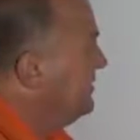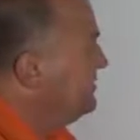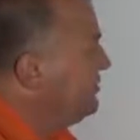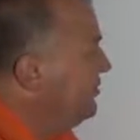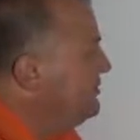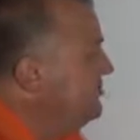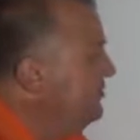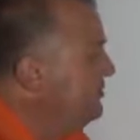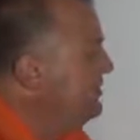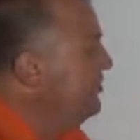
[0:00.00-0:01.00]
So it's
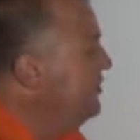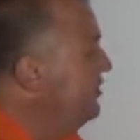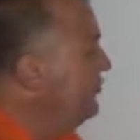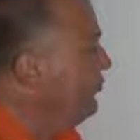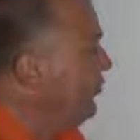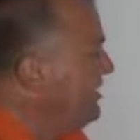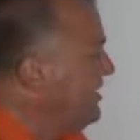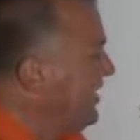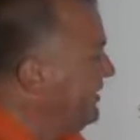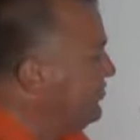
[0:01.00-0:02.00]
your
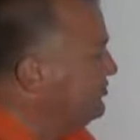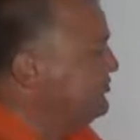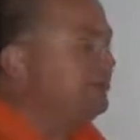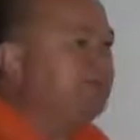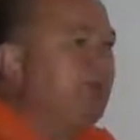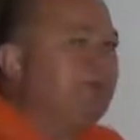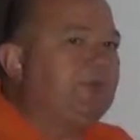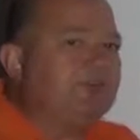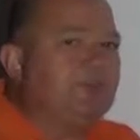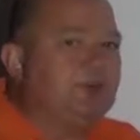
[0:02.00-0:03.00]
working diagnosis is
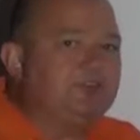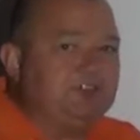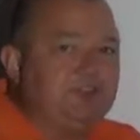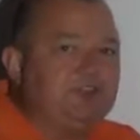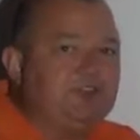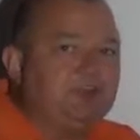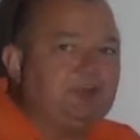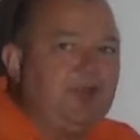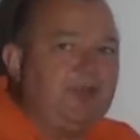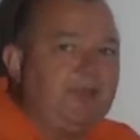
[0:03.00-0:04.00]
multiple sclerosis. Would you do it
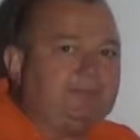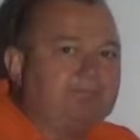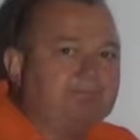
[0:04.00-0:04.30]
or not?